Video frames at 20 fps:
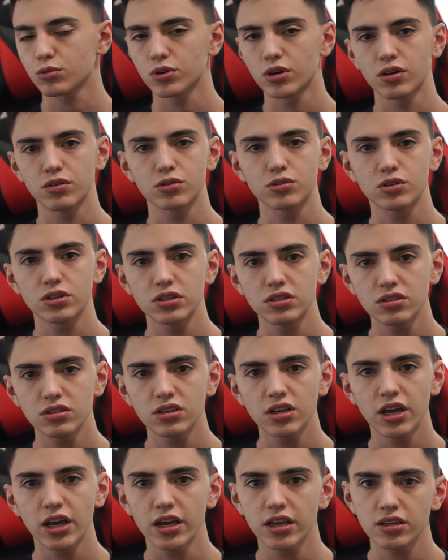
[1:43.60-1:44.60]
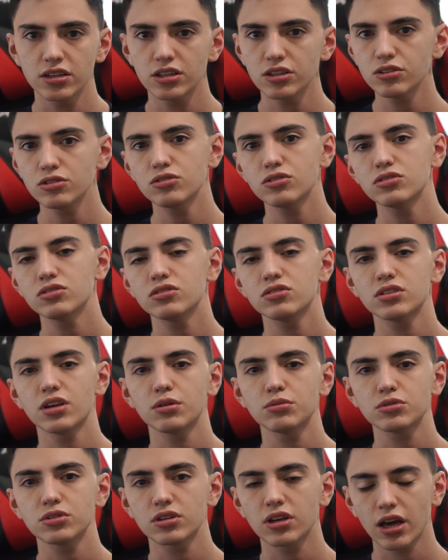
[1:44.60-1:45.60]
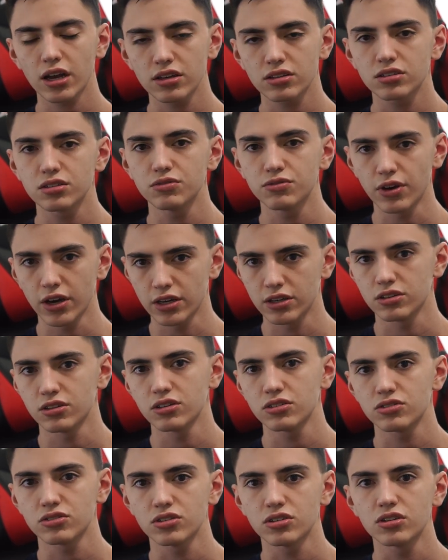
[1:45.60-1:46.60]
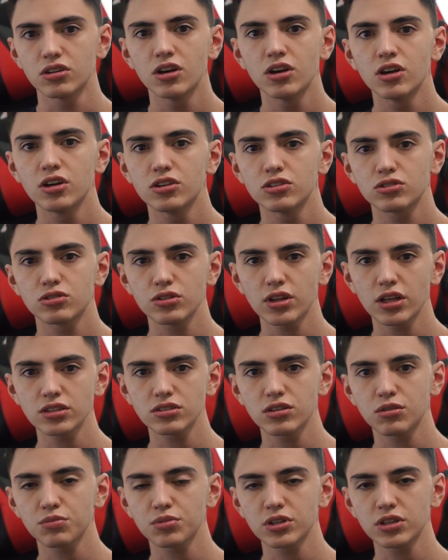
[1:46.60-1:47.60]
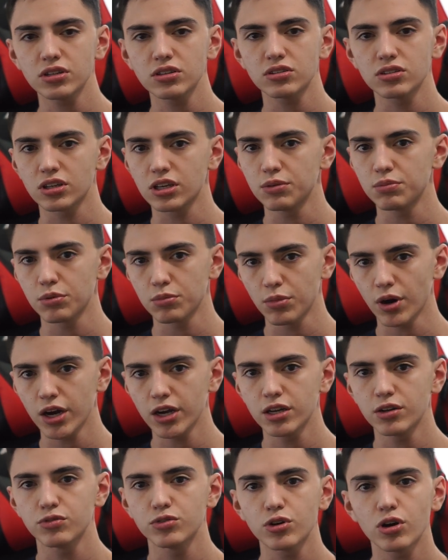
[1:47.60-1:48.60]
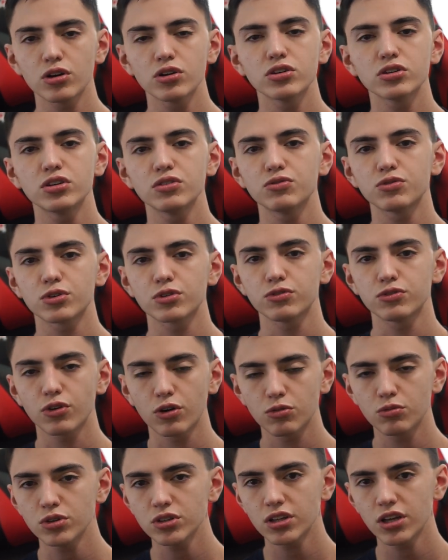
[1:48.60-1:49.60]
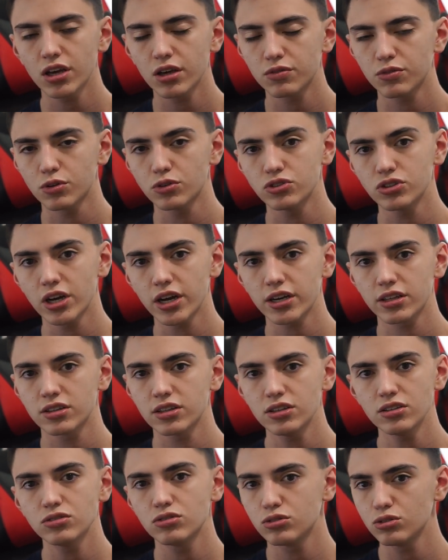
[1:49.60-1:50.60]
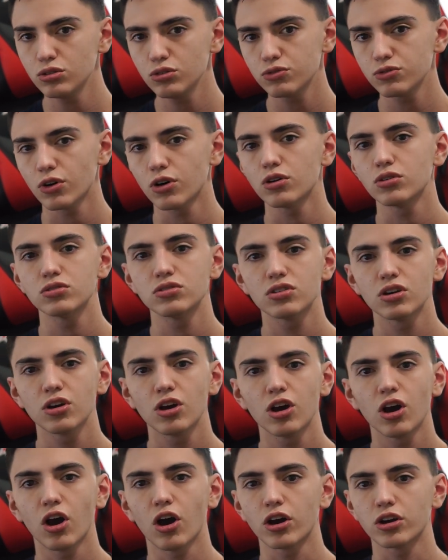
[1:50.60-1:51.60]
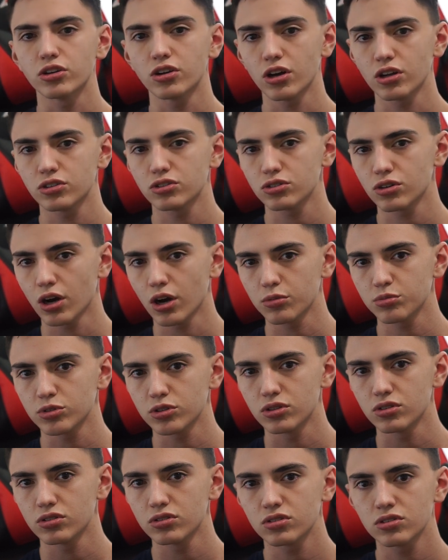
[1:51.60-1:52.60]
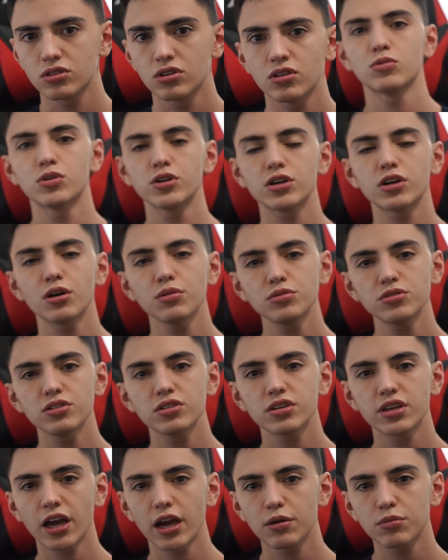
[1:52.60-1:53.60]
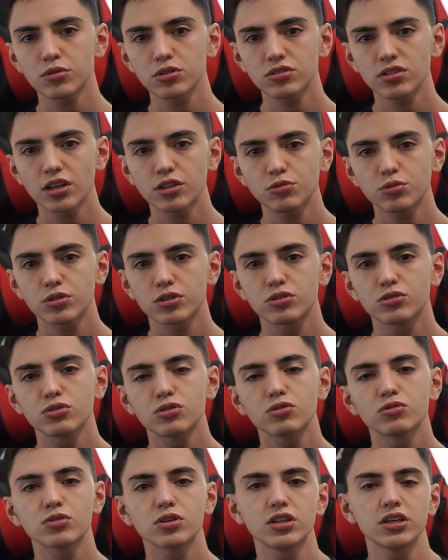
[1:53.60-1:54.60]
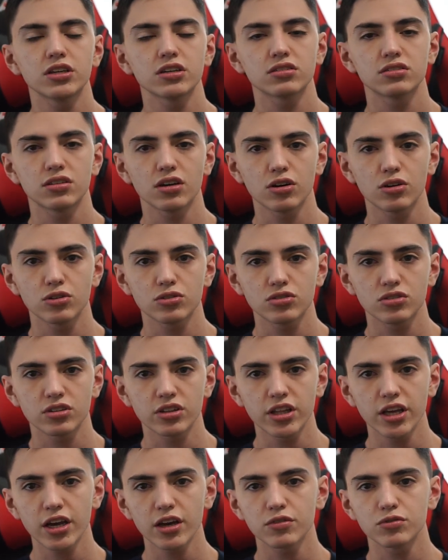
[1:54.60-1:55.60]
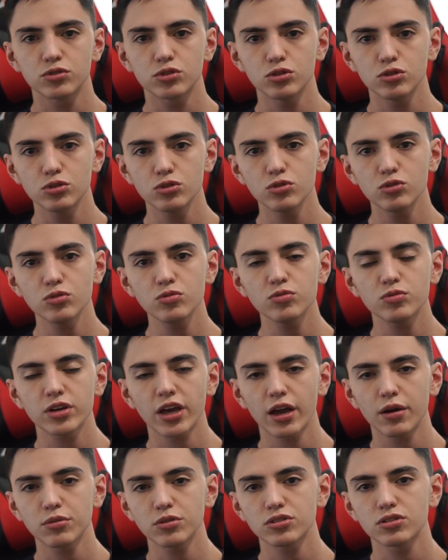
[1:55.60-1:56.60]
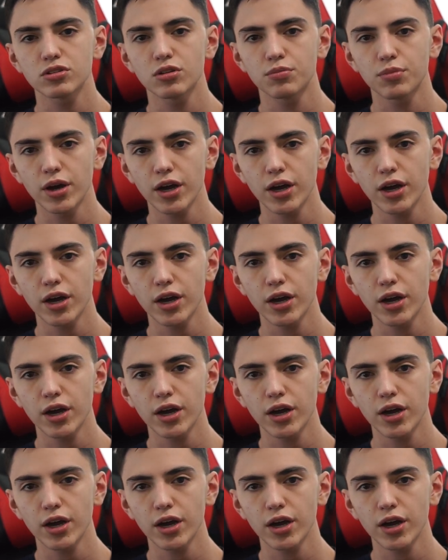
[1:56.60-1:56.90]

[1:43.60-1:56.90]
for whatever reason, and neither does the Samsung Galaxy Fan Edition. So that's something to keep in mind. If you are looking for a phone with a headphone jack, these two phones are not your options. When it comes to the cameras, that's where Google really excels, and they have two cameras in the